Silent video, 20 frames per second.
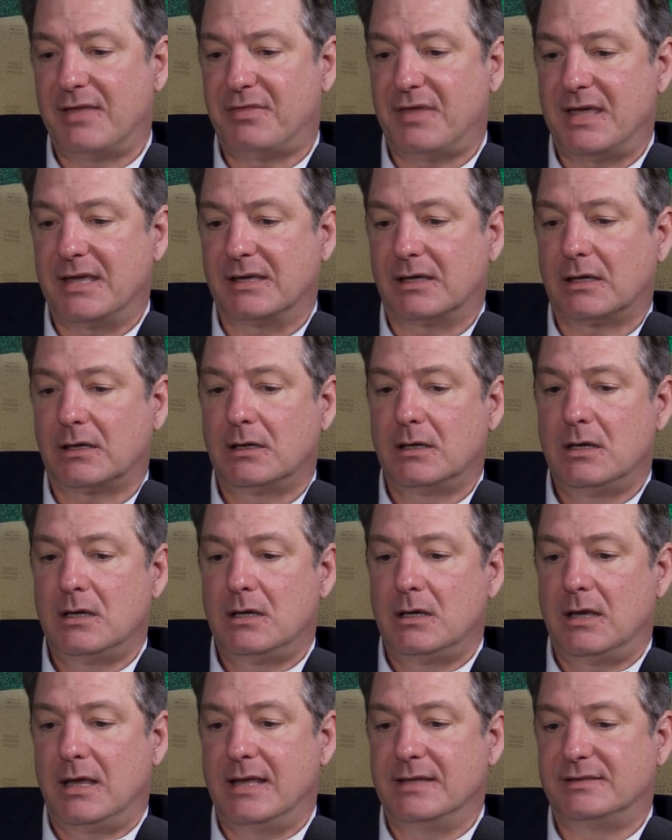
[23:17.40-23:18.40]
I
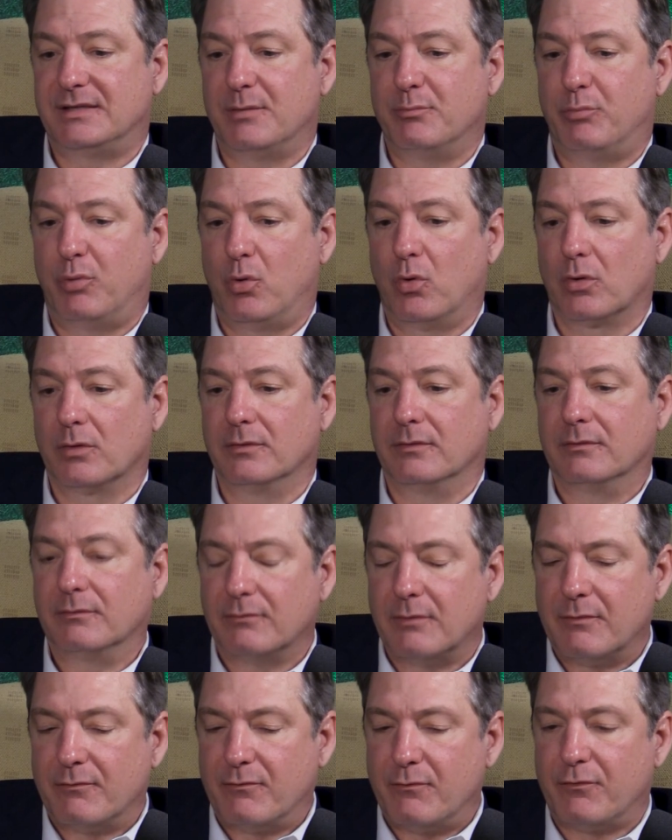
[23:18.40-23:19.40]
think it's
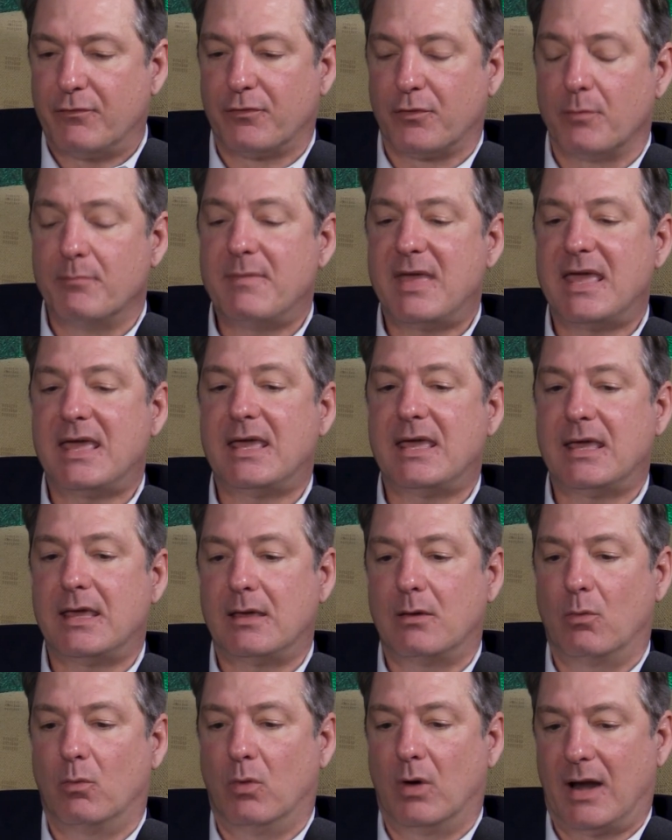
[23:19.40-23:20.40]
important for
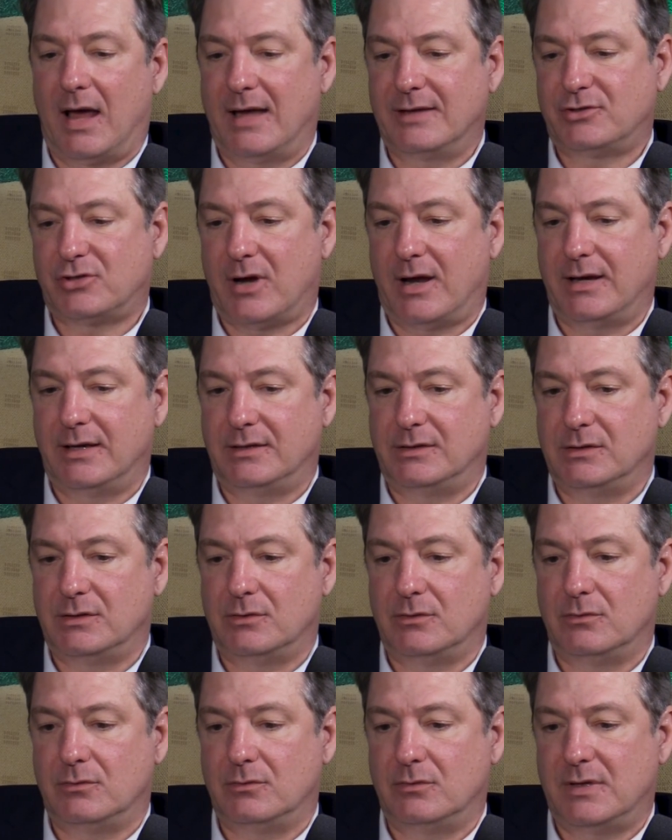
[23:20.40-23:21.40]
me. What I try
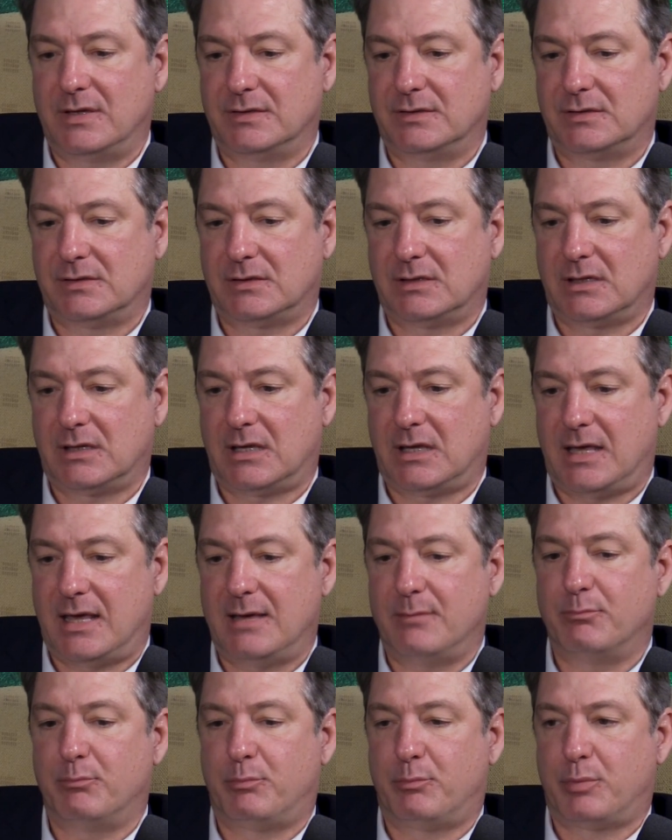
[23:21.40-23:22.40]
to do is
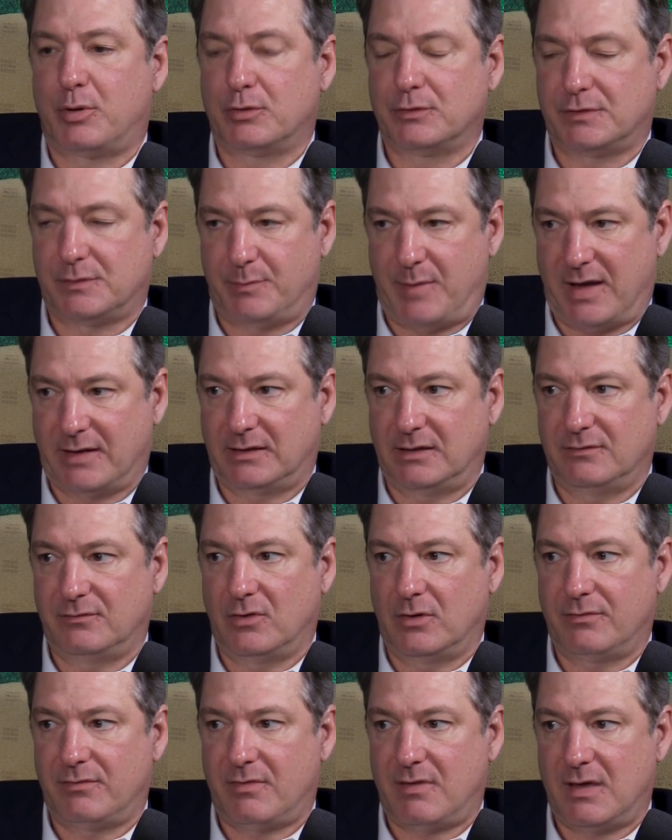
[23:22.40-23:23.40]
keep
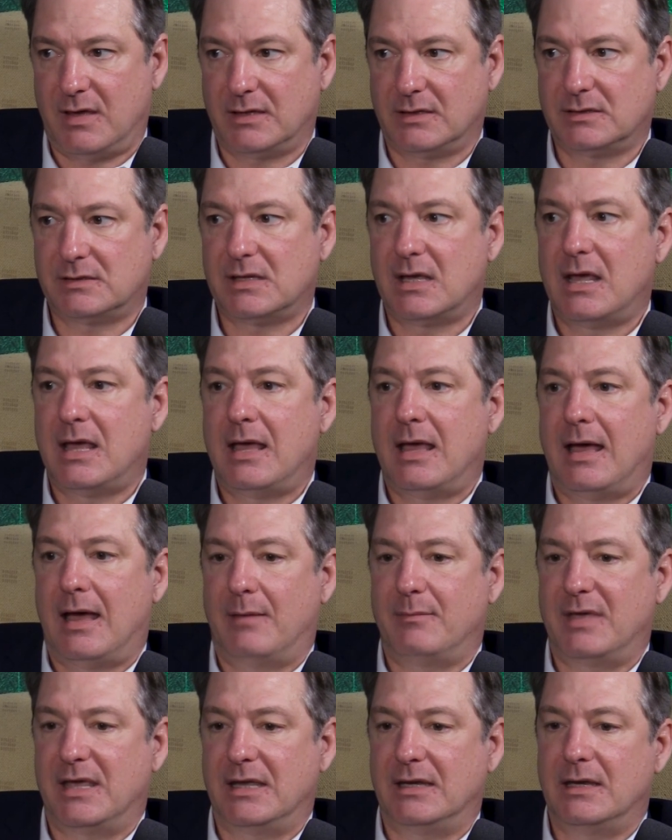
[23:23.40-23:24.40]
perspective on things.
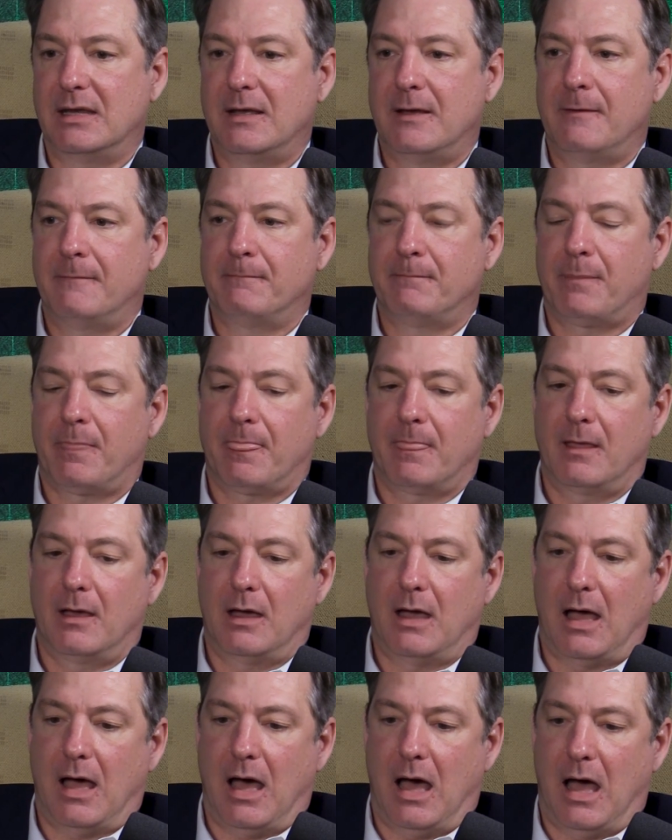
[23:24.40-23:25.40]
I mean,
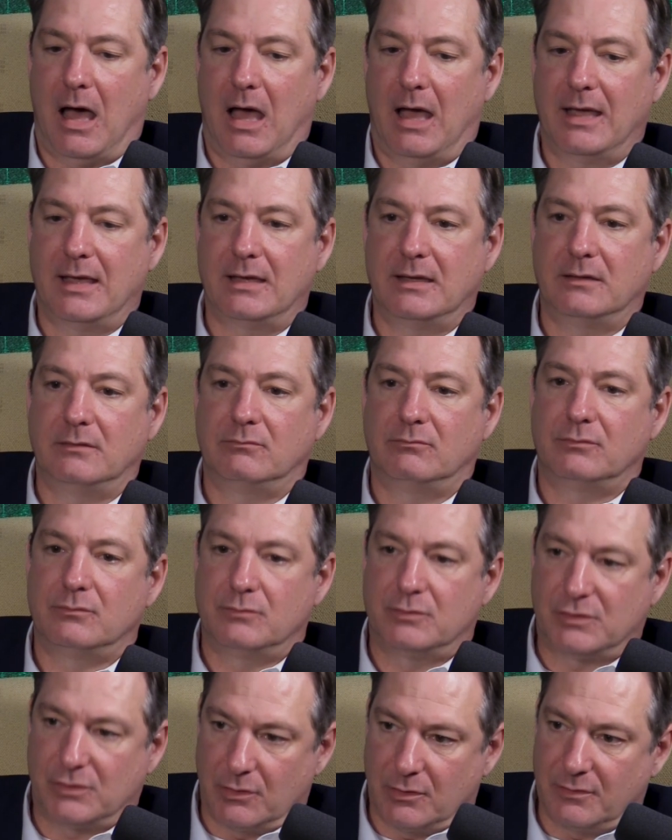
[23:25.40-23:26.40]

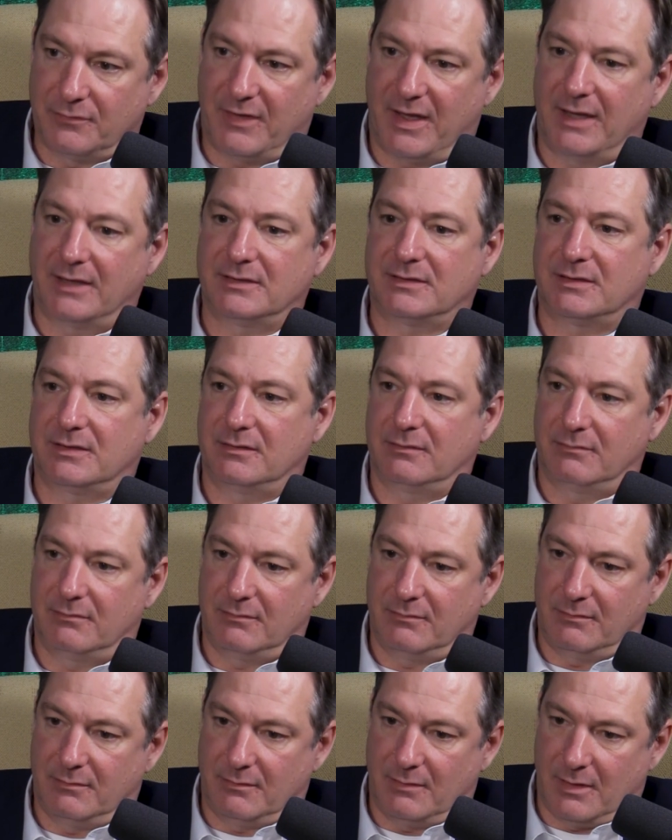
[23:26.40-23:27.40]
I serve
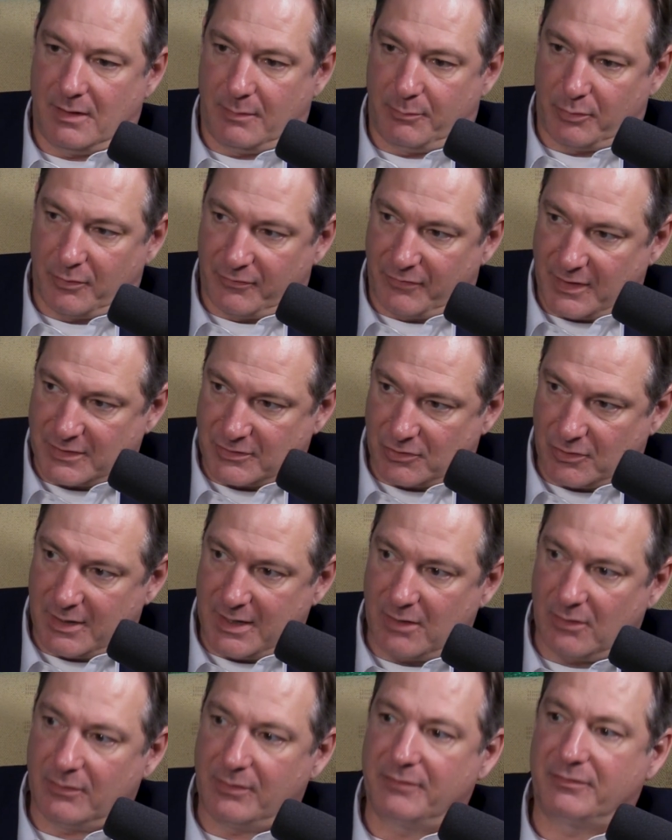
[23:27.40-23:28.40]
as a
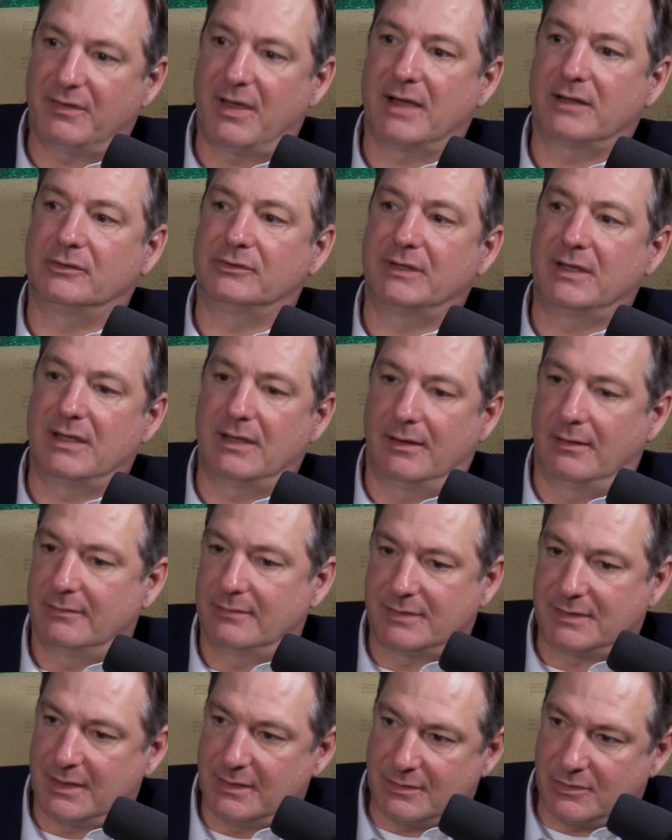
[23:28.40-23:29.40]
professor here on the
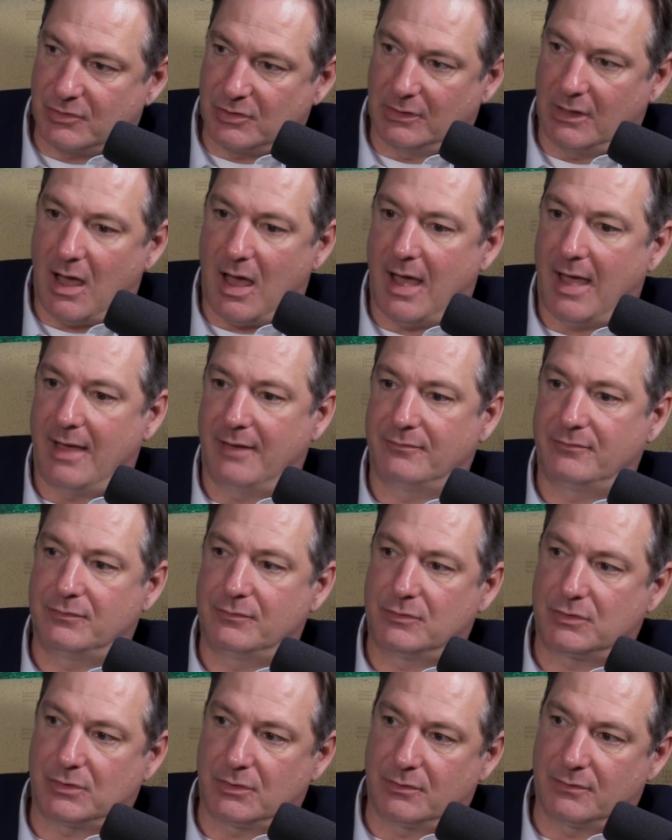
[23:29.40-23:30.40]
faculty, and since
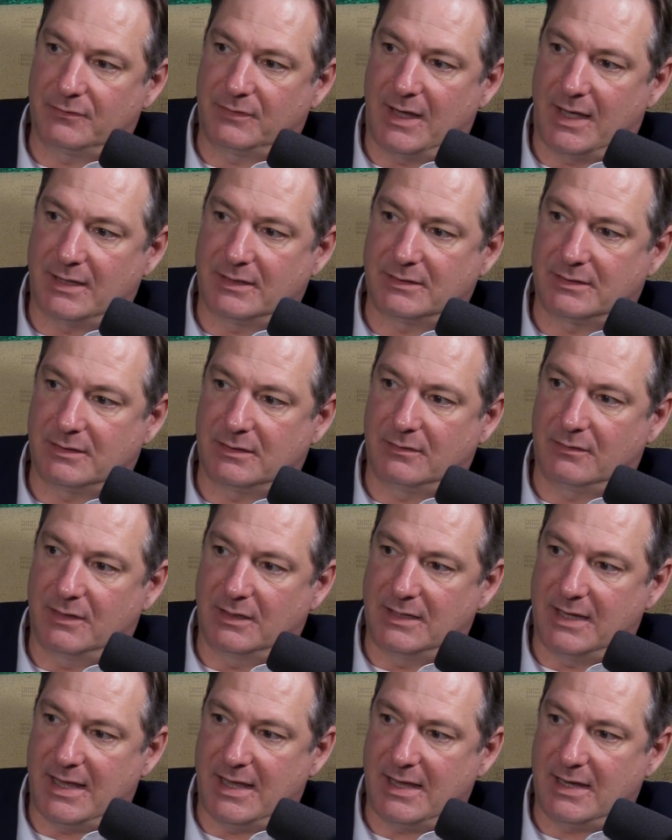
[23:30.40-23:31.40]
July I've served
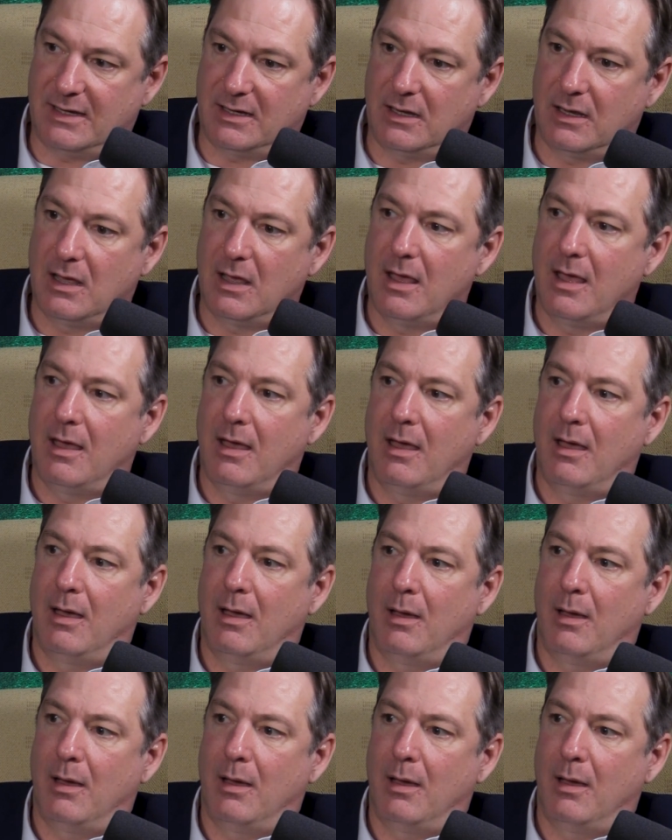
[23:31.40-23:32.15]
as the dean.